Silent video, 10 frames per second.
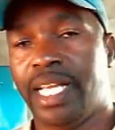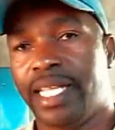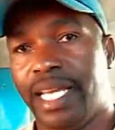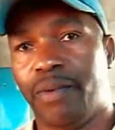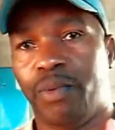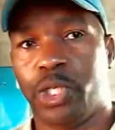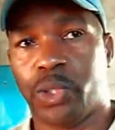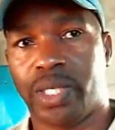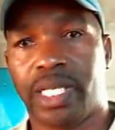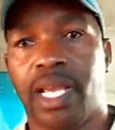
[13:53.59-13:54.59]
Then we
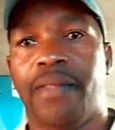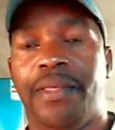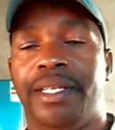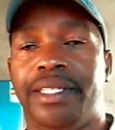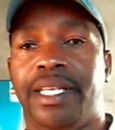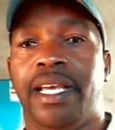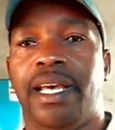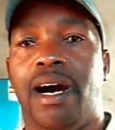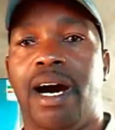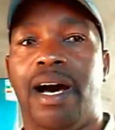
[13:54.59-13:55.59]
source things
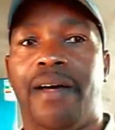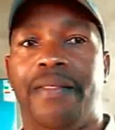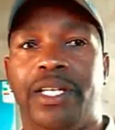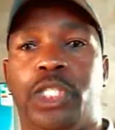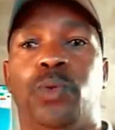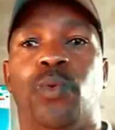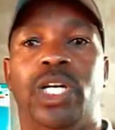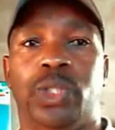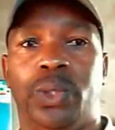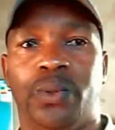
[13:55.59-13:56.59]
that you want to
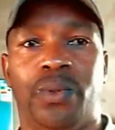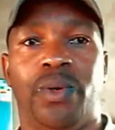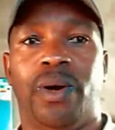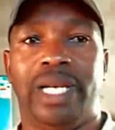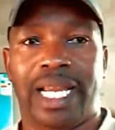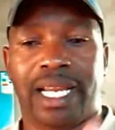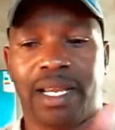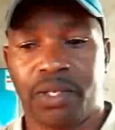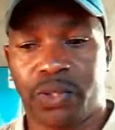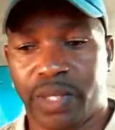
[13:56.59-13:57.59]
do, like
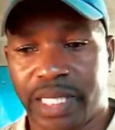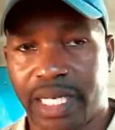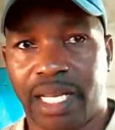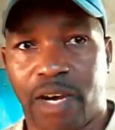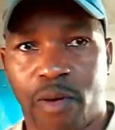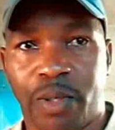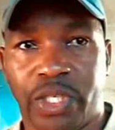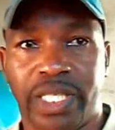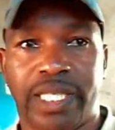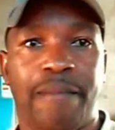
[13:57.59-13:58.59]
sourcing
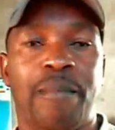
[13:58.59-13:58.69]
accommodation,